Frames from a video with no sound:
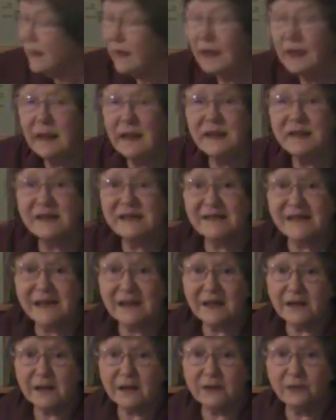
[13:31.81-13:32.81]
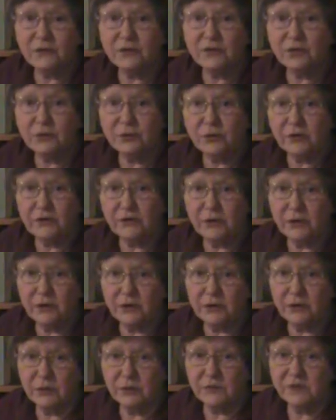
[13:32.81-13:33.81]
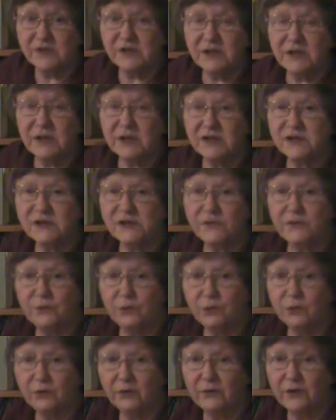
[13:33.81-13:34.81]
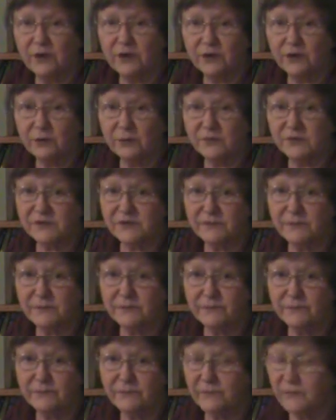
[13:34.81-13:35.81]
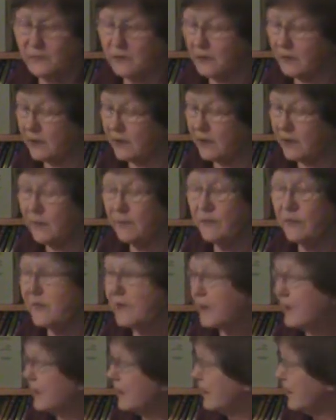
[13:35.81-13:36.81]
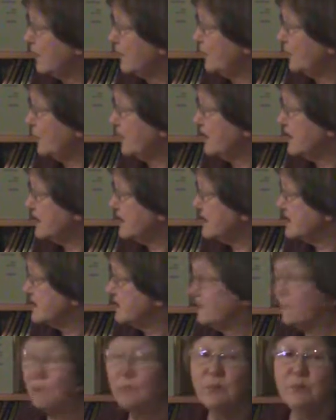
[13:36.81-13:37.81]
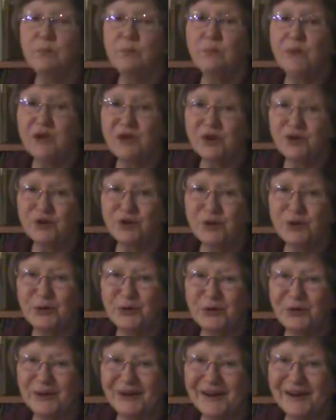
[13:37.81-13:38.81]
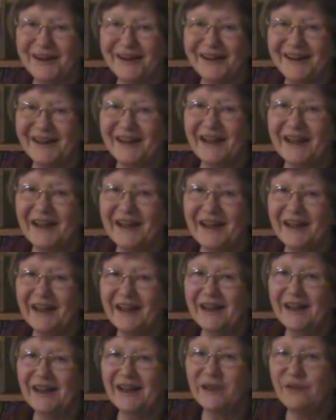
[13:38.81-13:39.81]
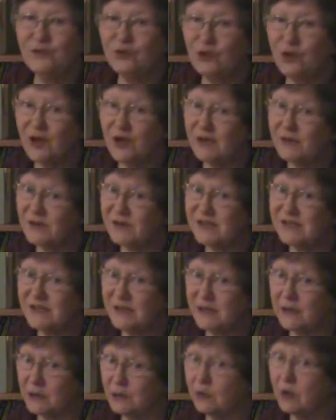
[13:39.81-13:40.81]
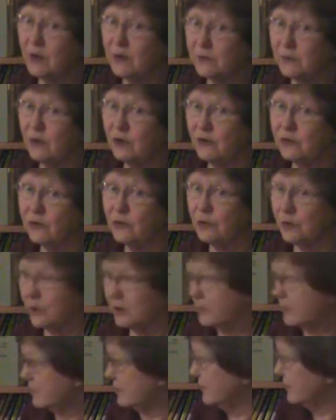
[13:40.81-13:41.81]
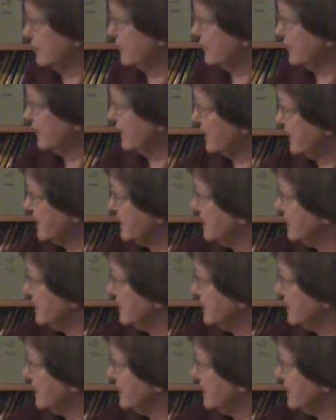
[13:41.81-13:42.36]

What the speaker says: a set of Dewey volumes is 4 volumes. All right, please make sure if you have a set, you have all 4. Okay,